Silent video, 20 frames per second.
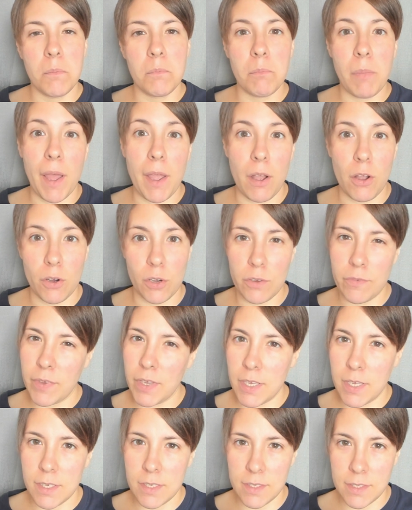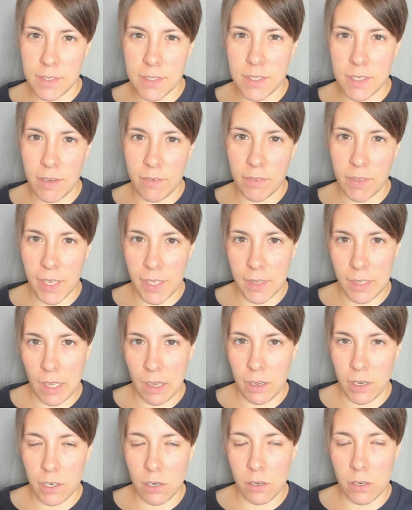biographies and stuff like
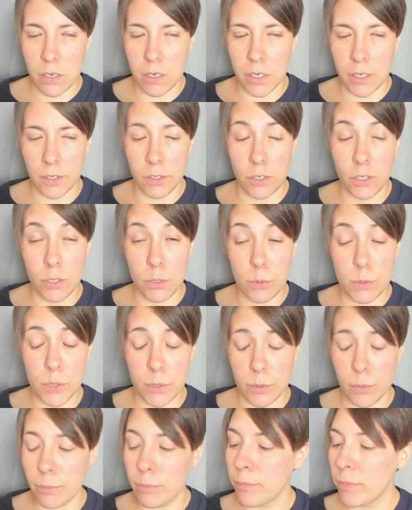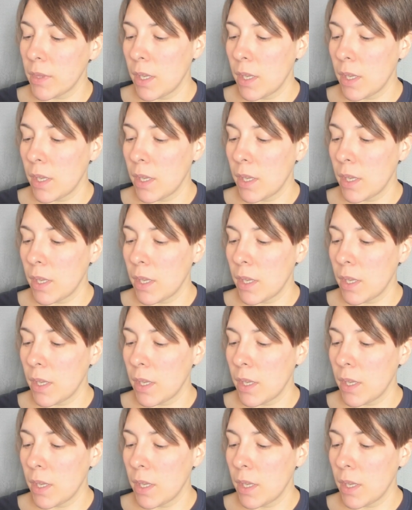that on YouTube,